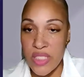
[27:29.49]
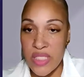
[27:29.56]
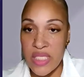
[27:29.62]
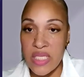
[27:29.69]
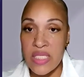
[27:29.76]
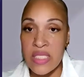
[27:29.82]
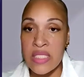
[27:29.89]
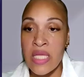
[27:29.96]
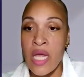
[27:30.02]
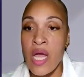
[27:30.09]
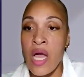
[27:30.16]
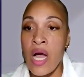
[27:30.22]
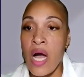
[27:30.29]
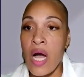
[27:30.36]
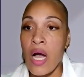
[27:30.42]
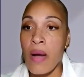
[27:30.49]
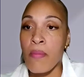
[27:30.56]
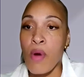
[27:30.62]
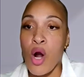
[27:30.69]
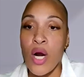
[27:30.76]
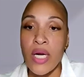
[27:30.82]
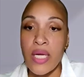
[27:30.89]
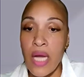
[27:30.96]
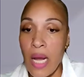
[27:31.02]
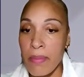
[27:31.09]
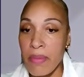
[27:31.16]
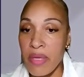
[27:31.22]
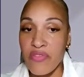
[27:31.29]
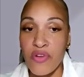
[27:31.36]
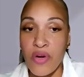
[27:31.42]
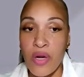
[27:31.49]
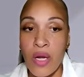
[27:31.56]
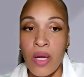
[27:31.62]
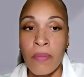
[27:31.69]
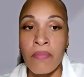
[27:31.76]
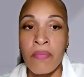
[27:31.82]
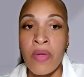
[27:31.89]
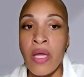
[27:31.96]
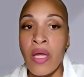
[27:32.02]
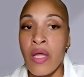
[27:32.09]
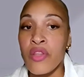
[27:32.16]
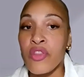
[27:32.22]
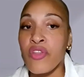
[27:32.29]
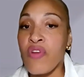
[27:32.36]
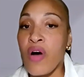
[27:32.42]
sources are coming from,